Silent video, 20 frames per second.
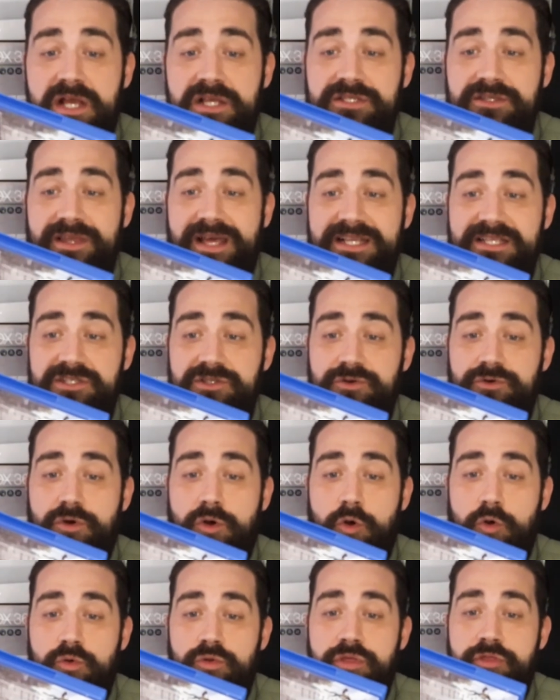So that's
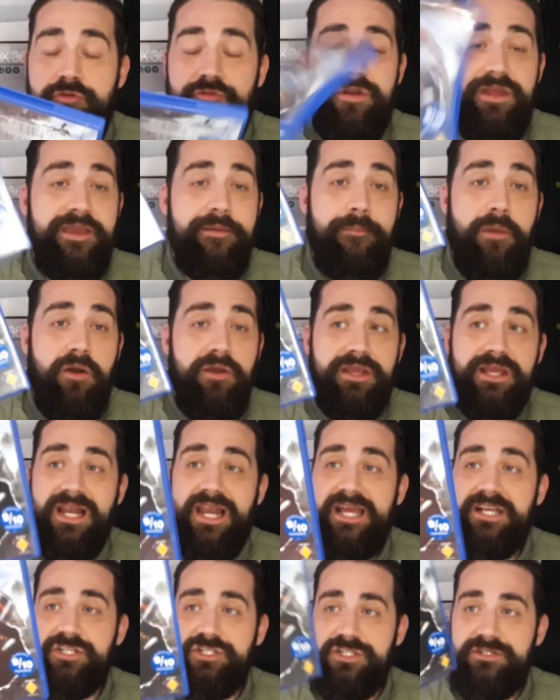all three in my
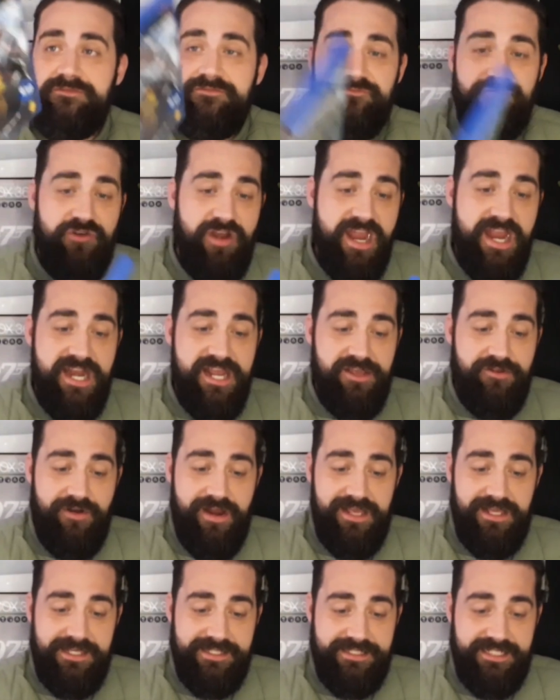collection. Really
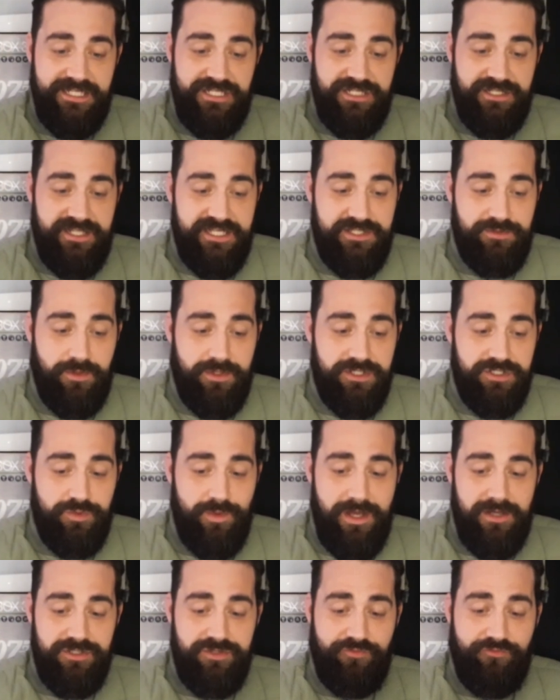great condition, this one as
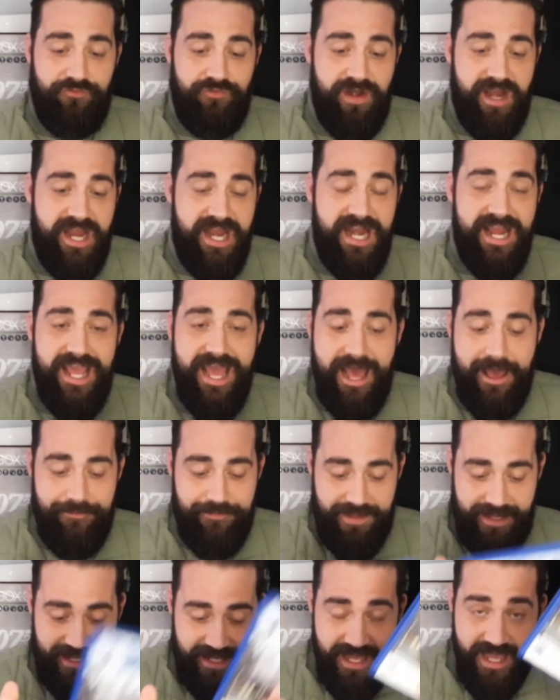well. So really
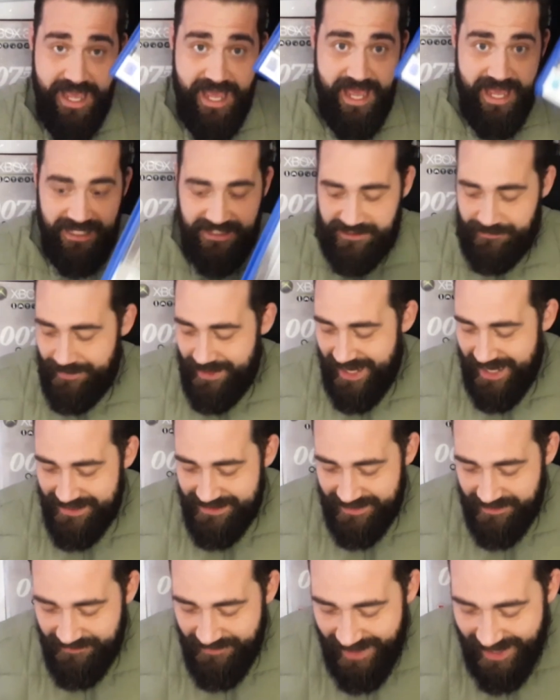happy to be
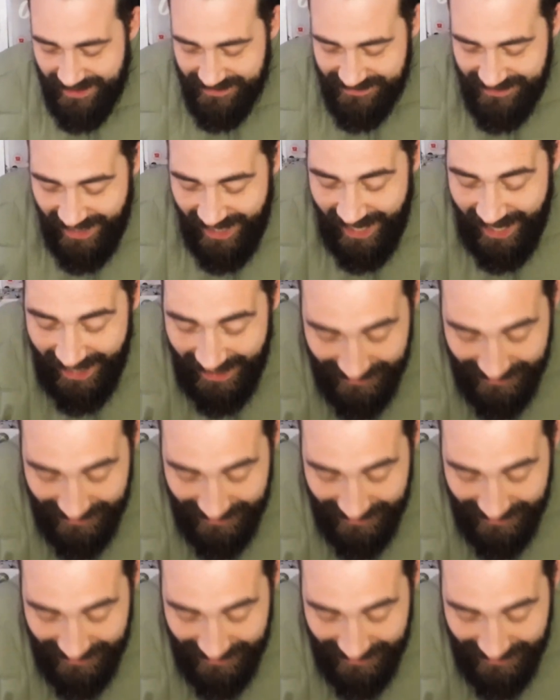adding that.